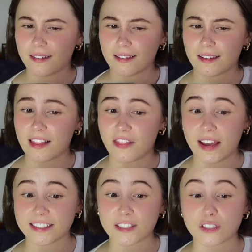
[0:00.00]
This
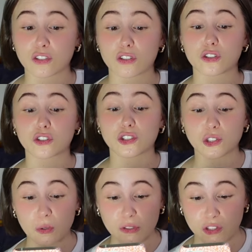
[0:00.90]
is so
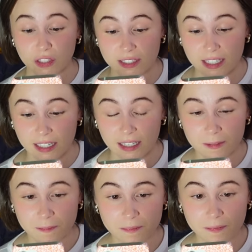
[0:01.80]
juicy.
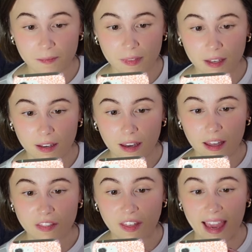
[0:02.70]
The
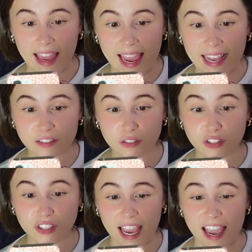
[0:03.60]
head
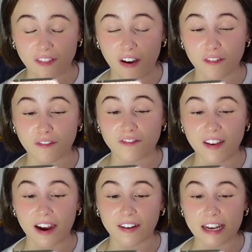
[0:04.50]
chef of a
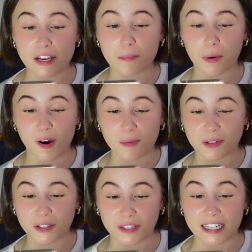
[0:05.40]
very
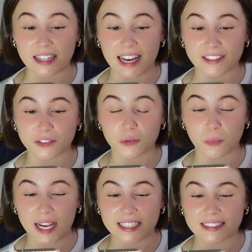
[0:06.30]
popular Glasgow
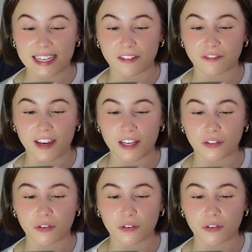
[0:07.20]
West End venue